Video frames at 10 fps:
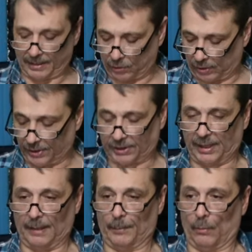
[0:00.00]
As you can see,
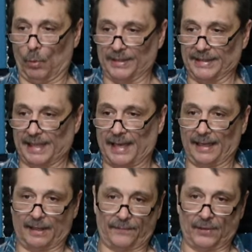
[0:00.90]
I'm on one side. I
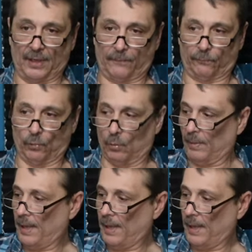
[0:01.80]
left enough room.